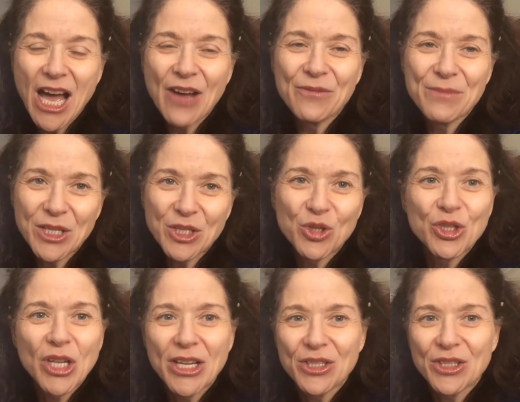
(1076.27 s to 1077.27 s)
of major
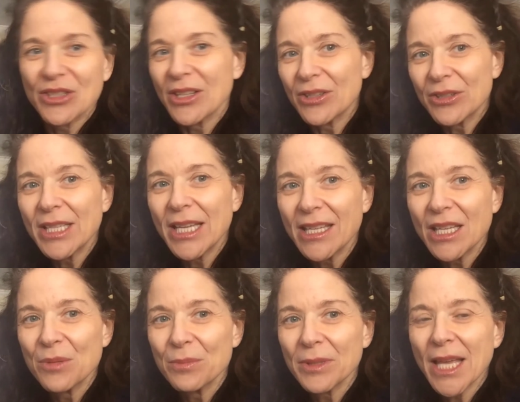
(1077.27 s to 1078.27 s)
changes that are
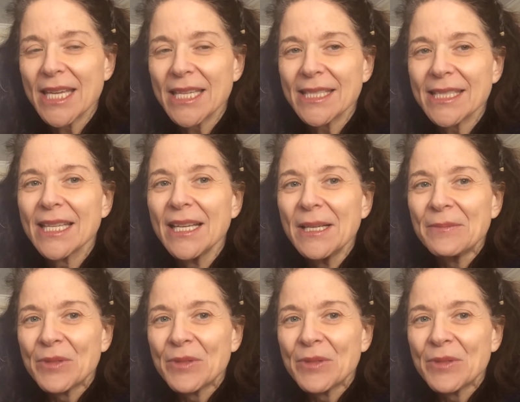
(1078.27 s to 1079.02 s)
taking place.